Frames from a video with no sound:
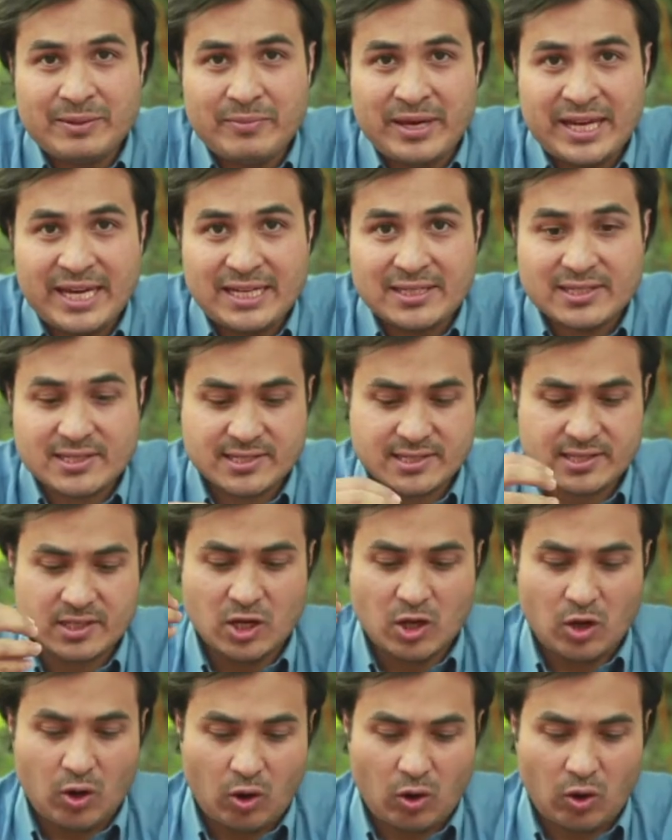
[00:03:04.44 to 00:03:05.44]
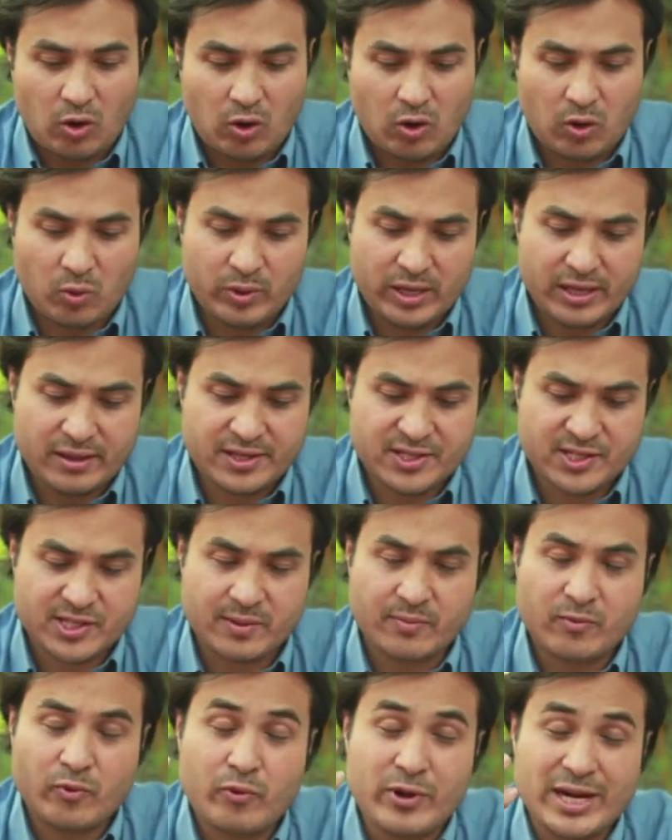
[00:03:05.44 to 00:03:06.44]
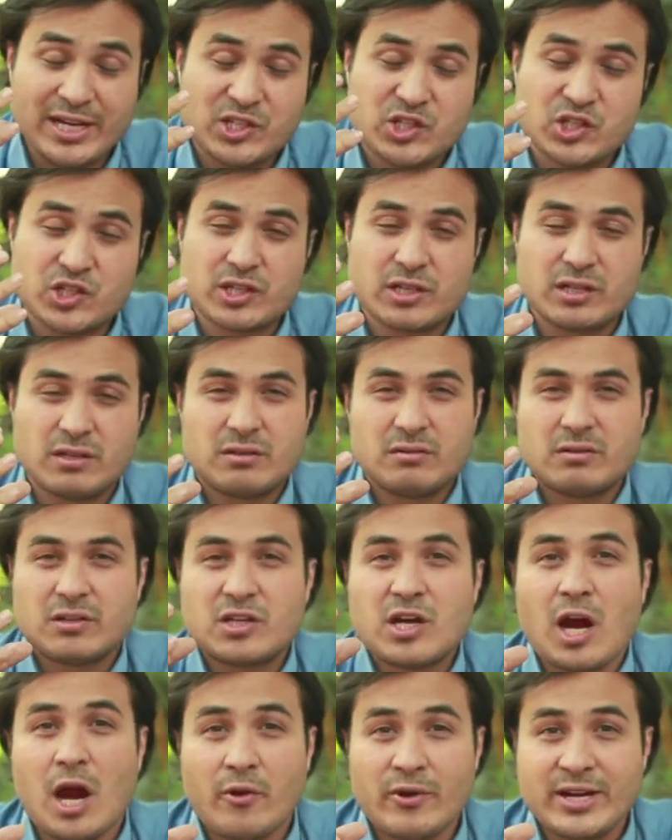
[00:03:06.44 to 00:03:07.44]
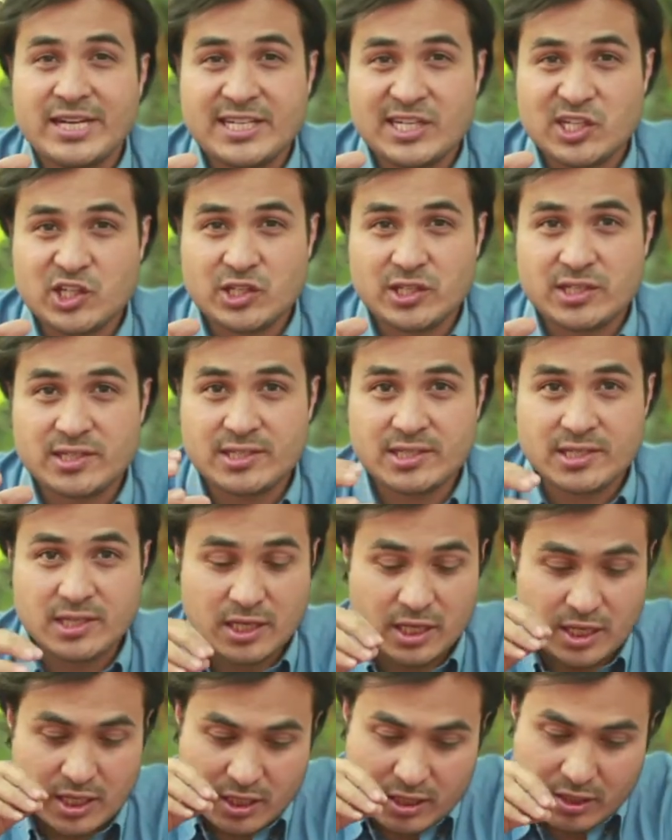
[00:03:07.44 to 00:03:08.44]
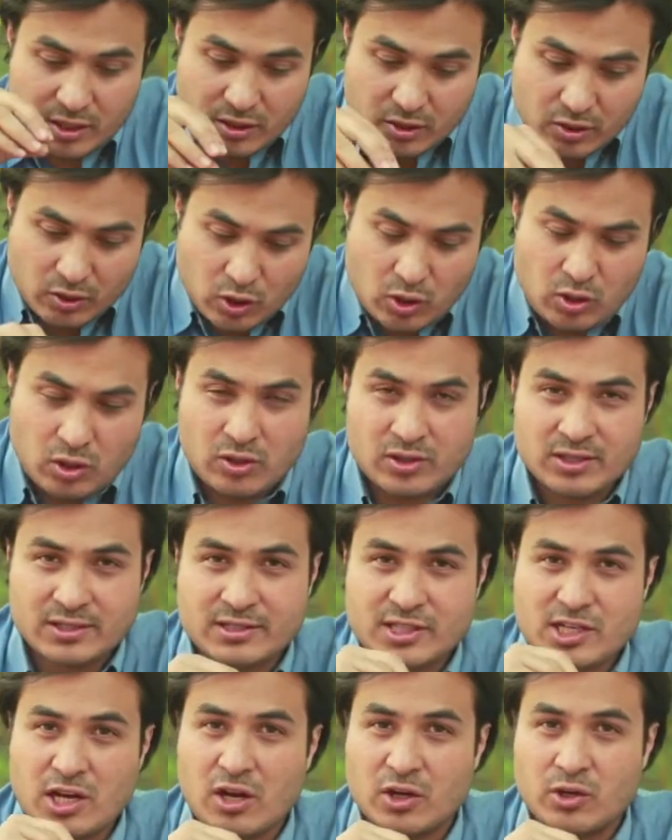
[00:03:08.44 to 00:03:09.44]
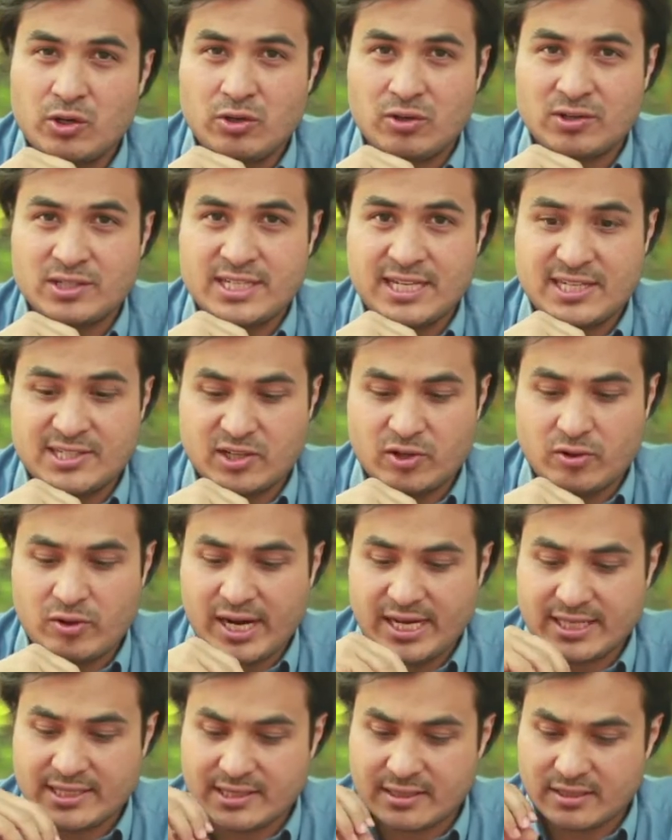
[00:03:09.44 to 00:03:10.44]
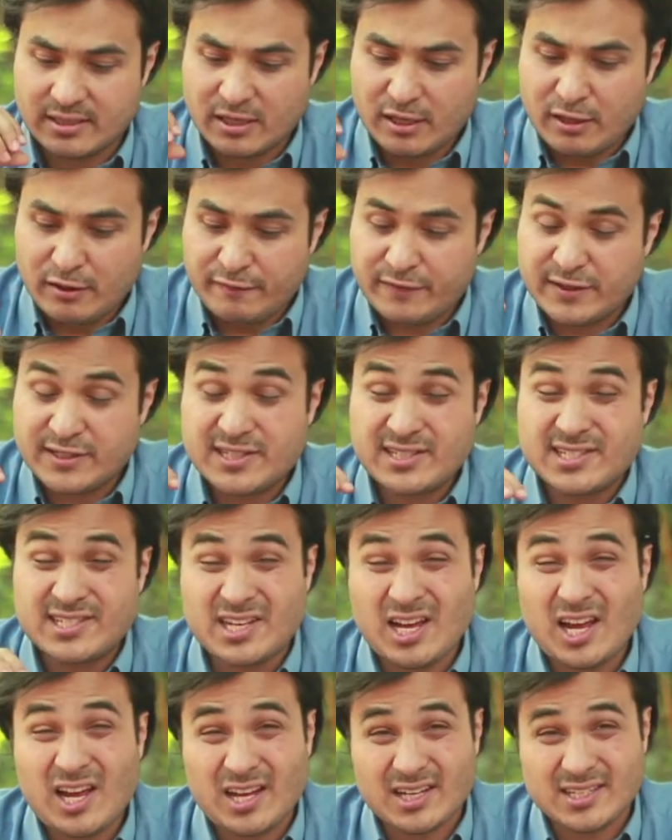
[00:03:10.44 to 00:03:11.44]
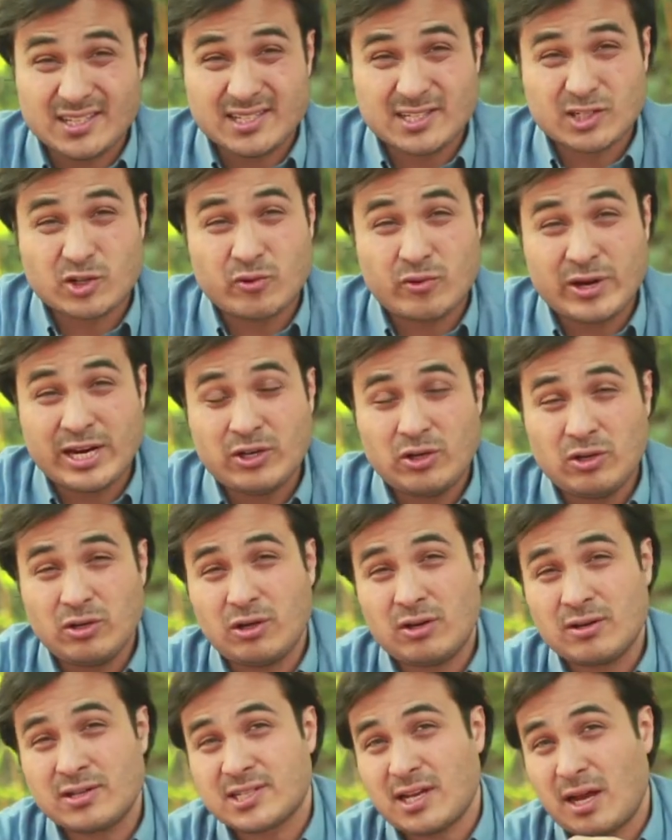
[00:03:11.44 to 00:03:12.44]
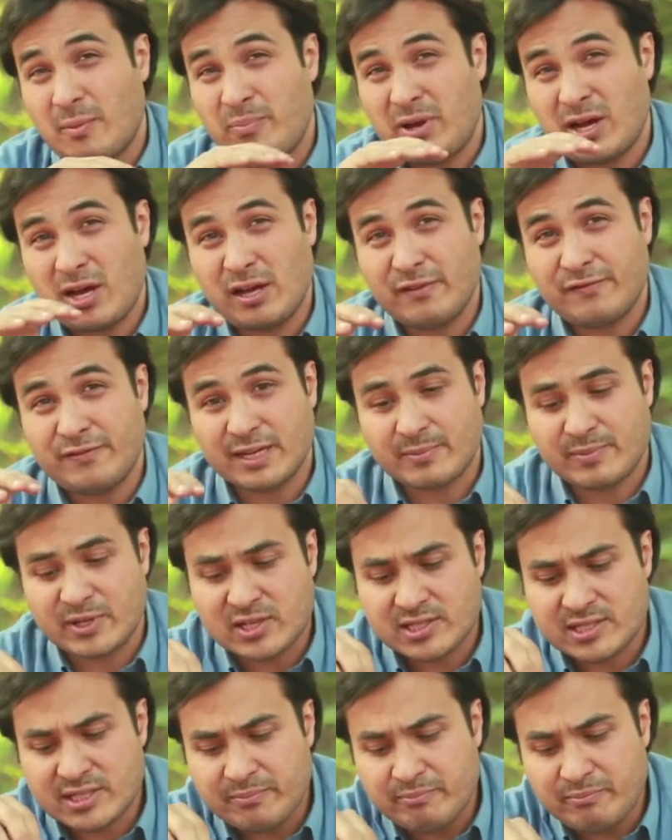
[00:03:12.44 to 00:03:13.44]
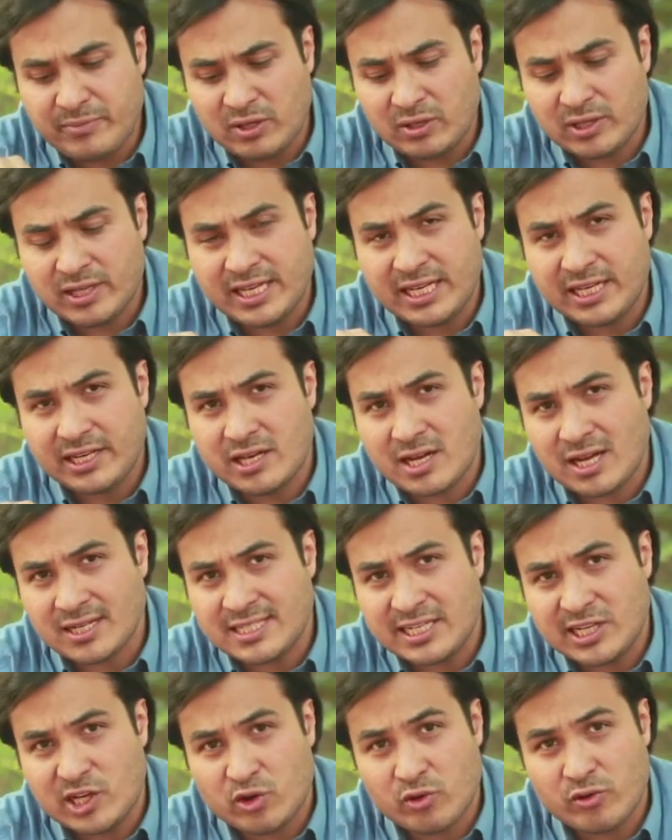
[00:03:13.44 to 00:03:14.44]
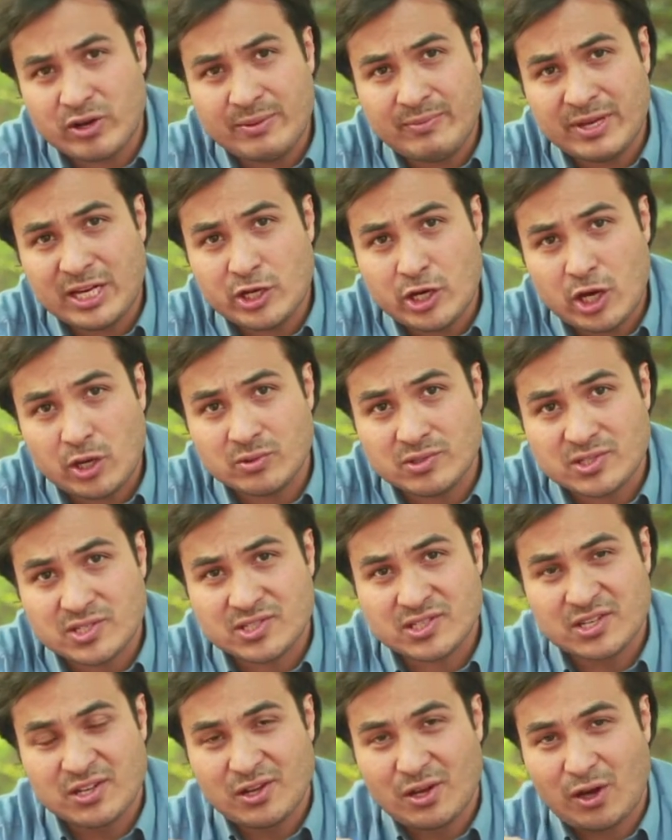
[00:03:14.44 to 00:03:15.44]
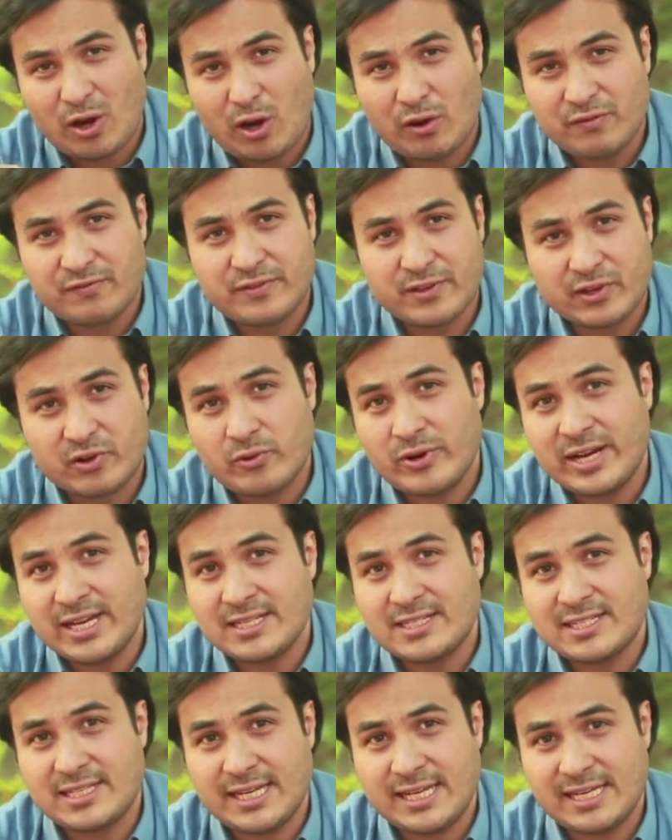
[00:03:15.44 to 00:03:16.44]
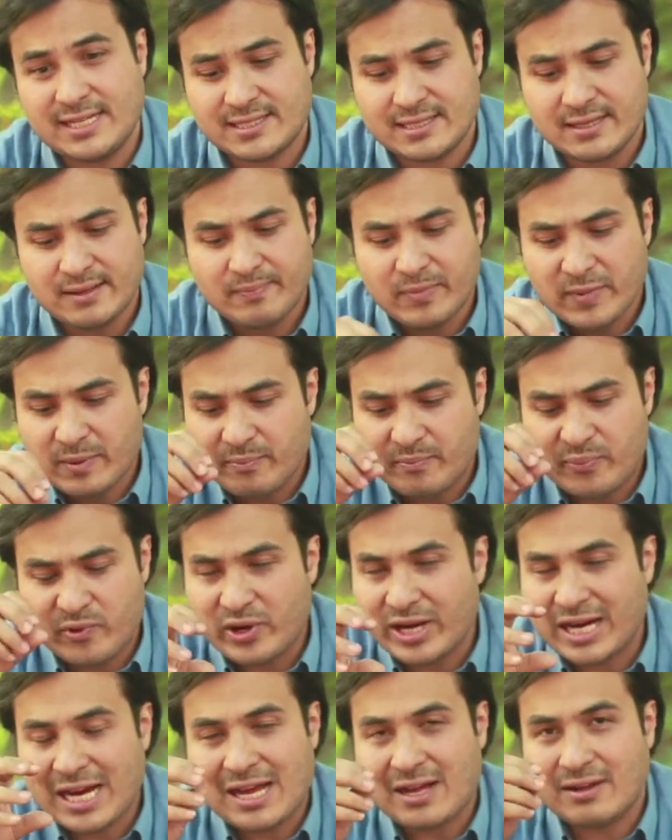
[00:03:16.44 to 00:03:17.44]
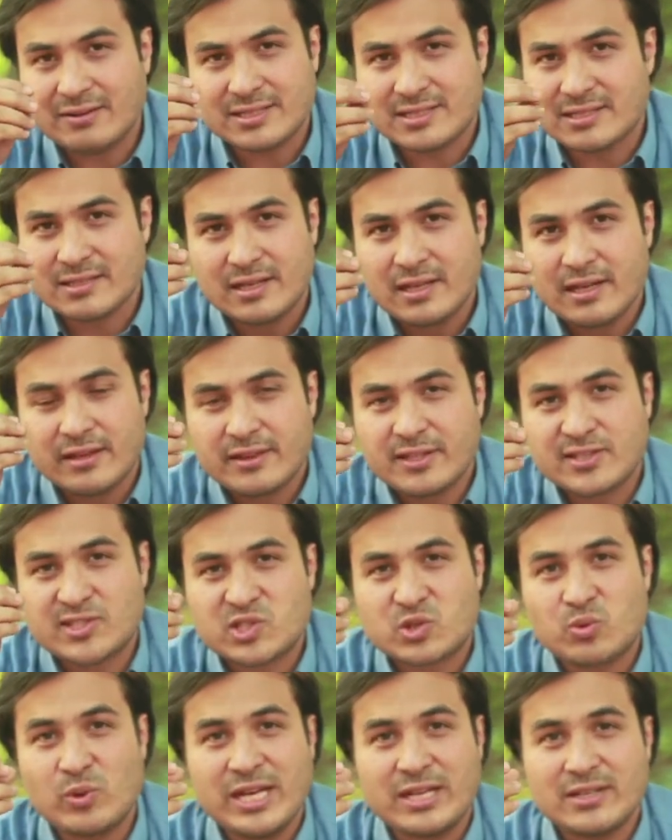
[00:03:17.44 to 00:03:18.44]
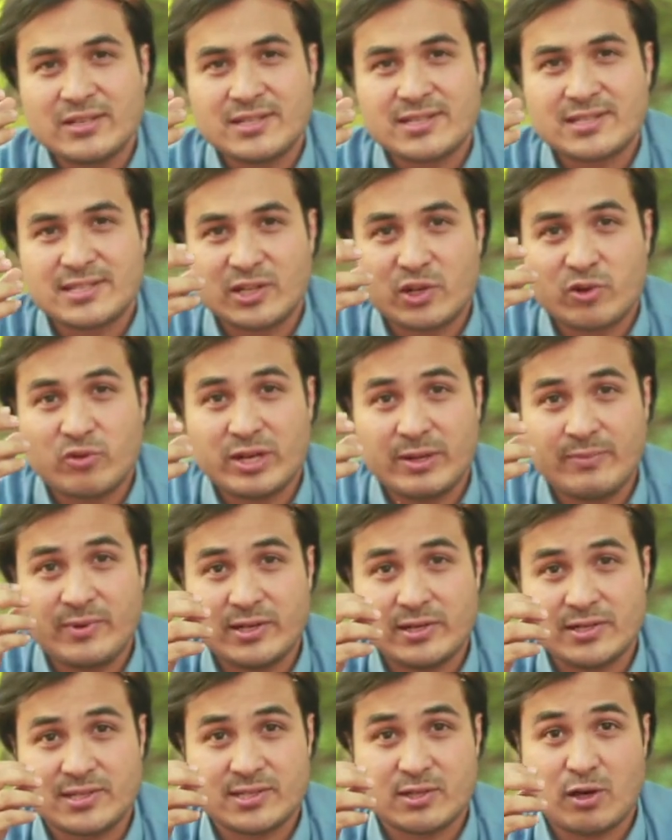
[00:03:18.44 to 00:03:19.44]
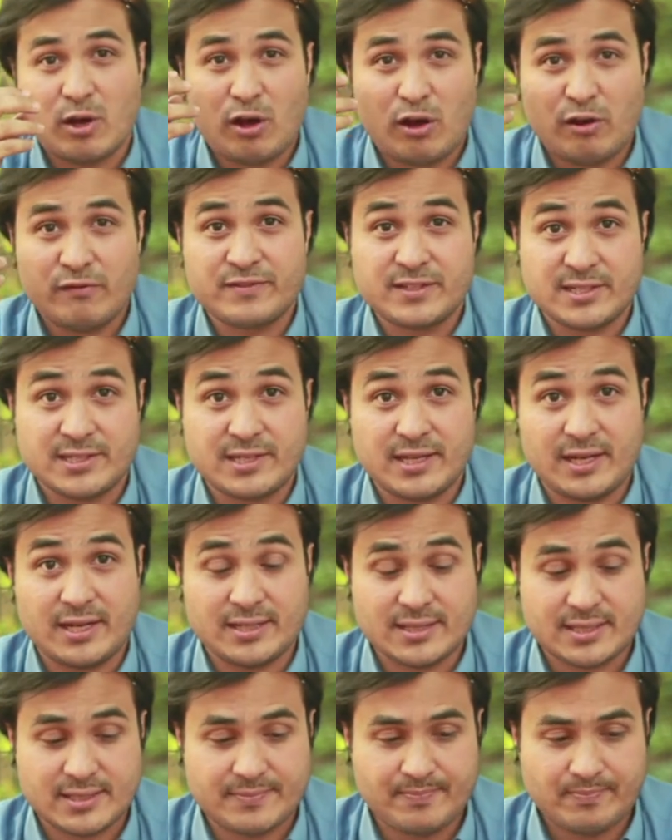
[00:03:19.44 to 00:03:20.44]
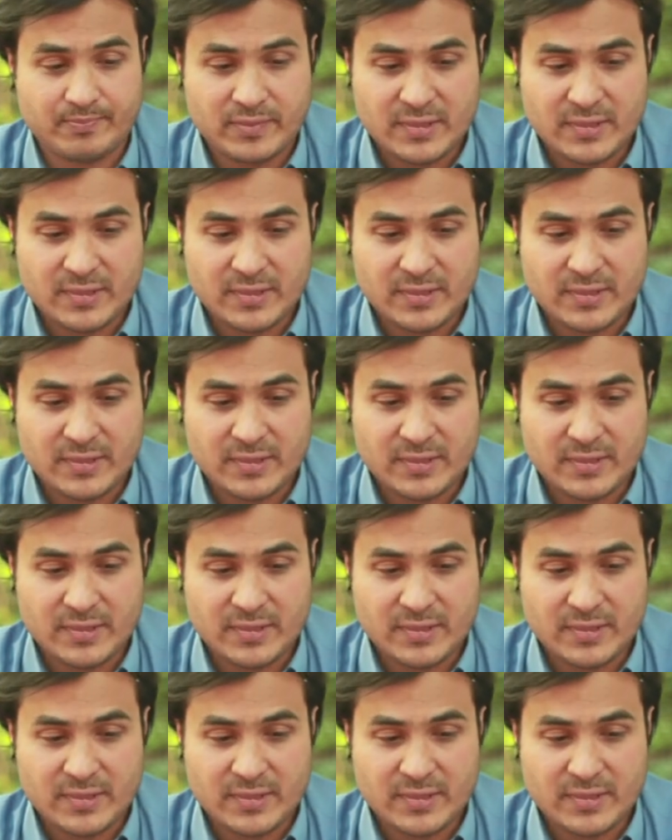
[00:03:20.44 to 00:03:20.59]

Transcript: meats or with some rich curry dishes, oolong, dark oolong teas are great. For desserts, green oolongs are perfect because the milky, nutty, creamy notes of the green teas bring out the sweetness and creaminess of desserts.